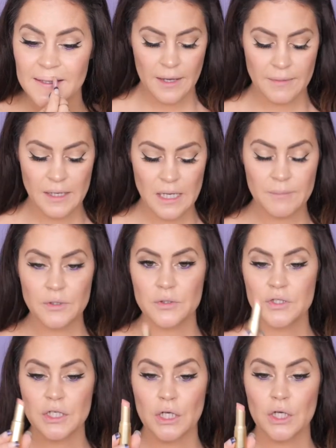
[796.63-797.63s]
And then I'm
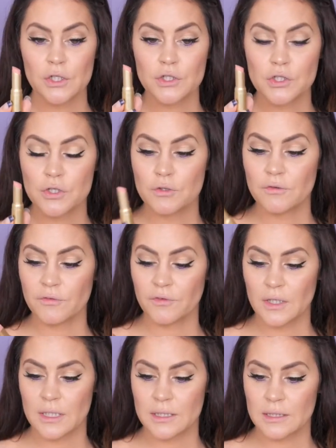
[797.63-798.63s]
using Too
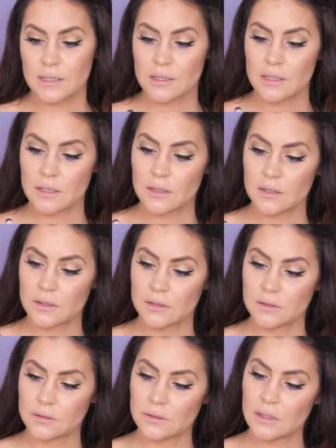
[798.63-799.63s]
Faced
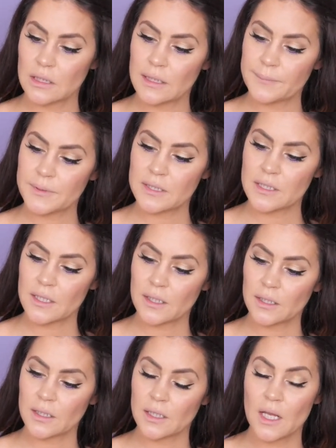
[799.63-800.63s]
lipstick
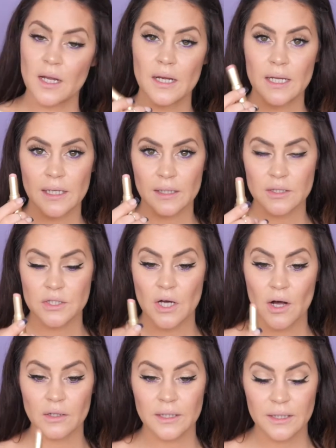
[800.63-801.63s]
in Naked
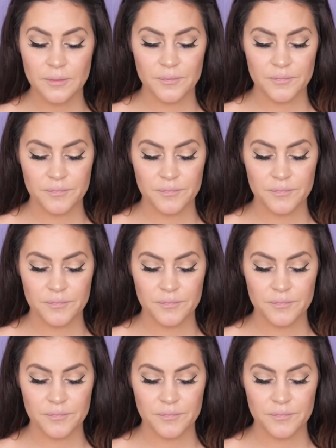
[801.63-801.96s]
Dolly.